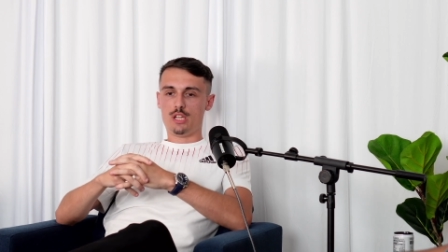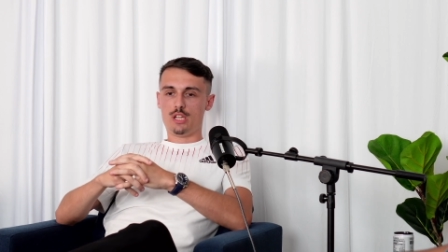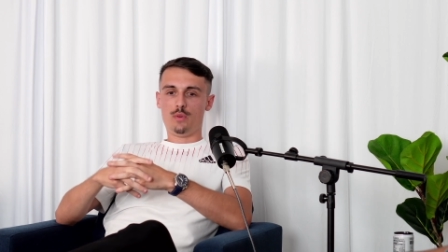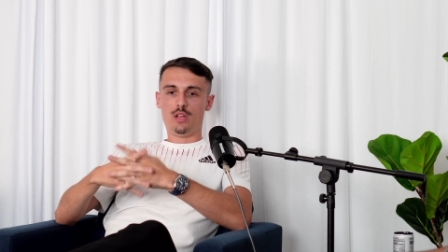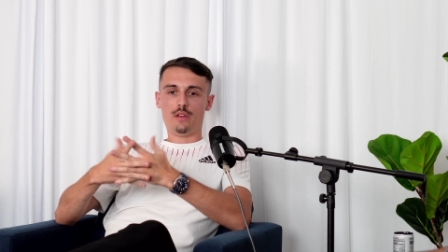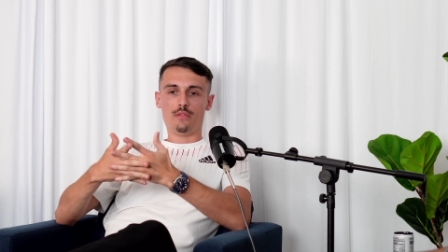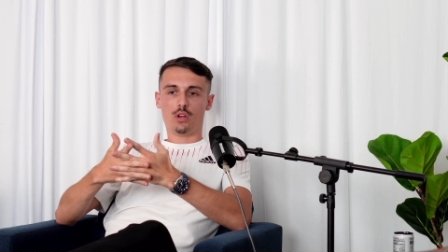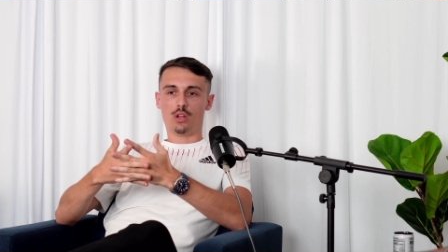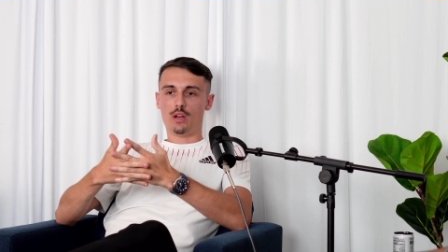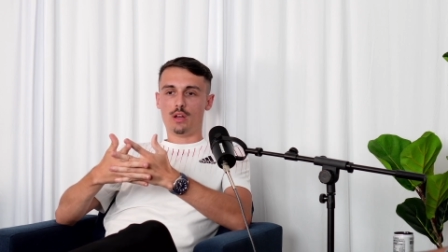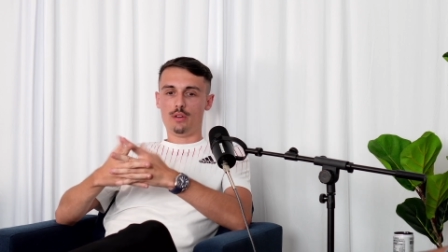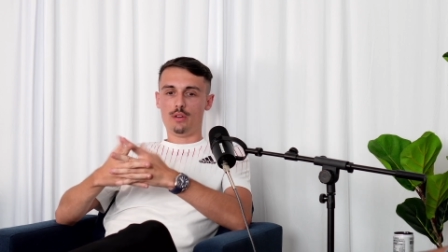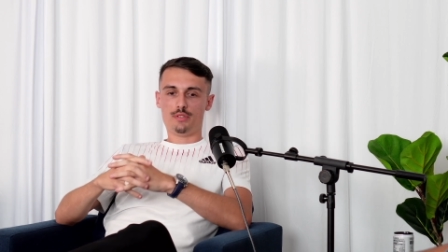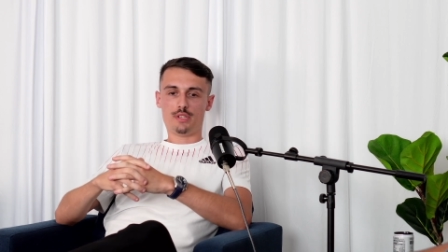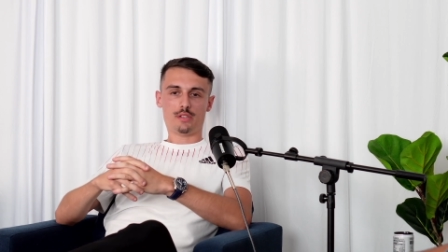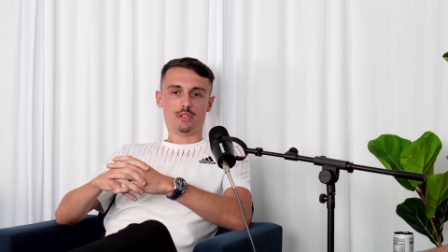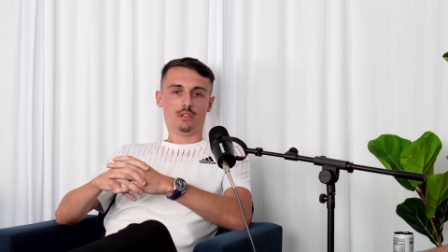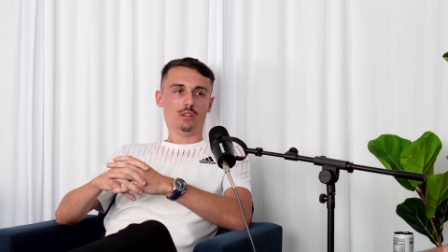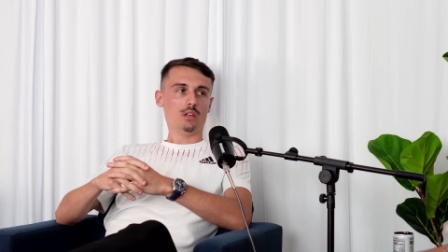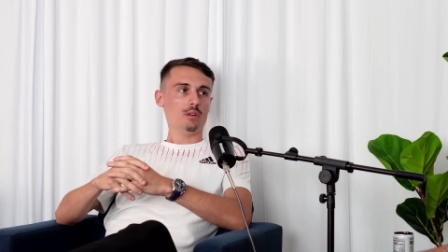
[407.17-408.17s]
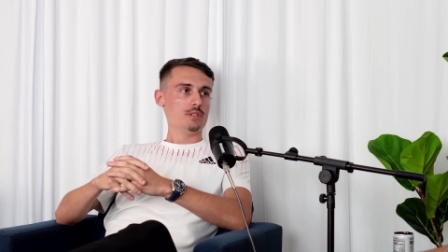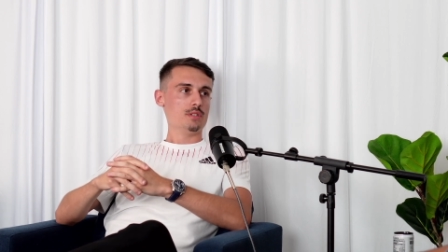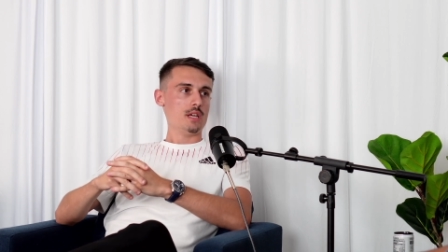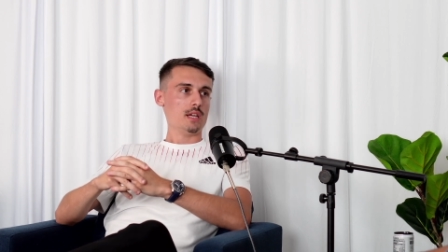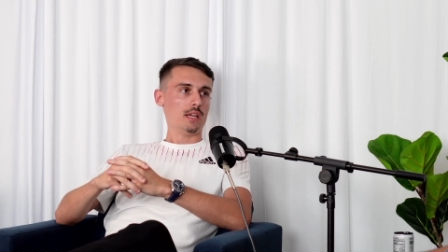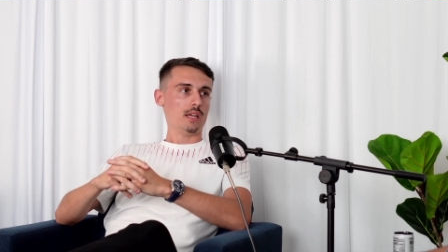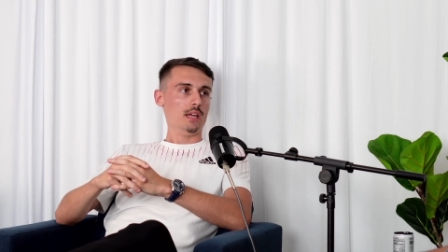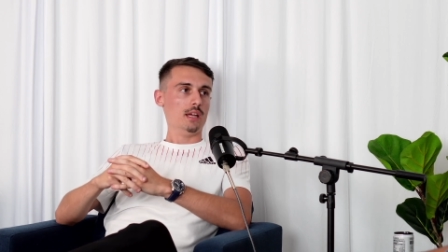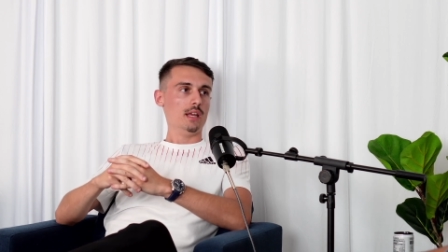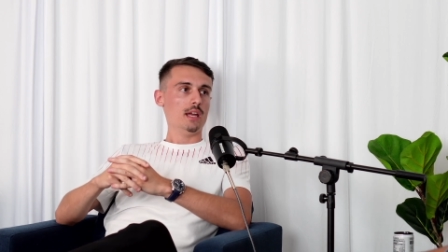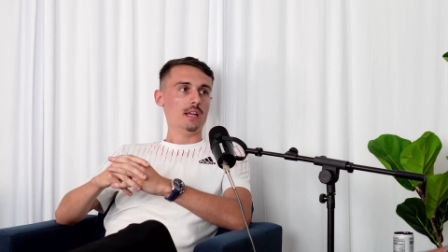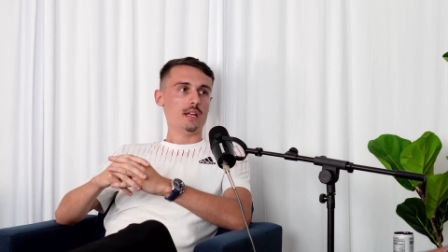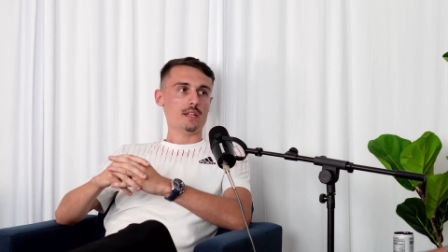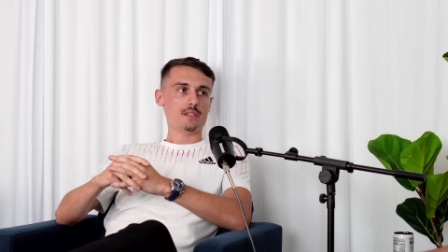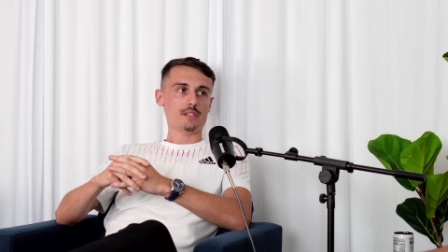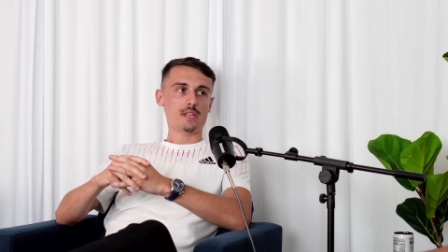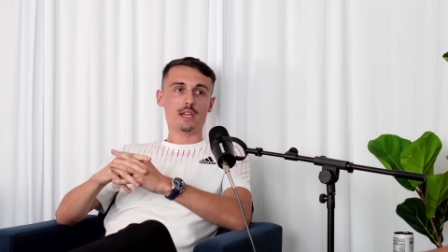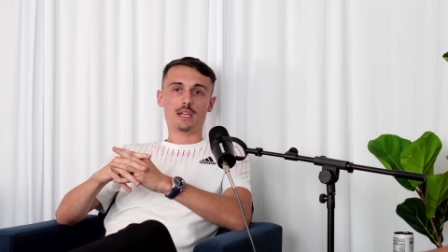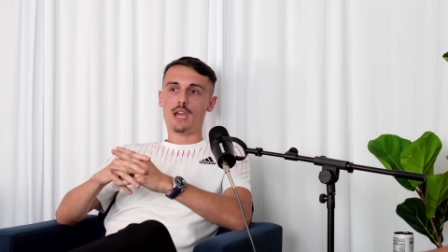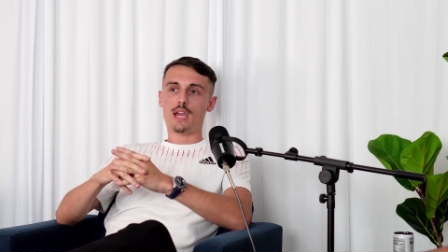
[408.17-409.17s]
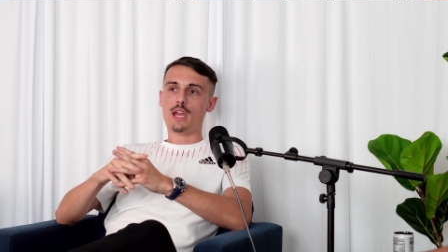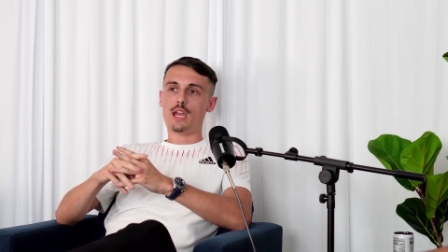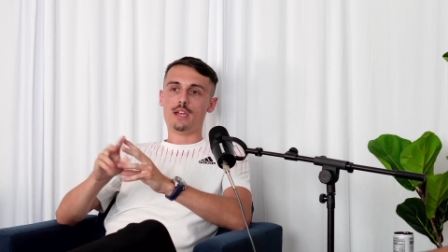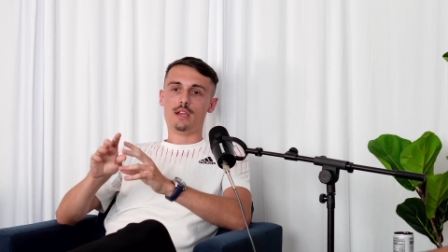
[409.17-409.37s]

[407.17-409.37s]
we have a client who sells a low ticket and it's like, hey,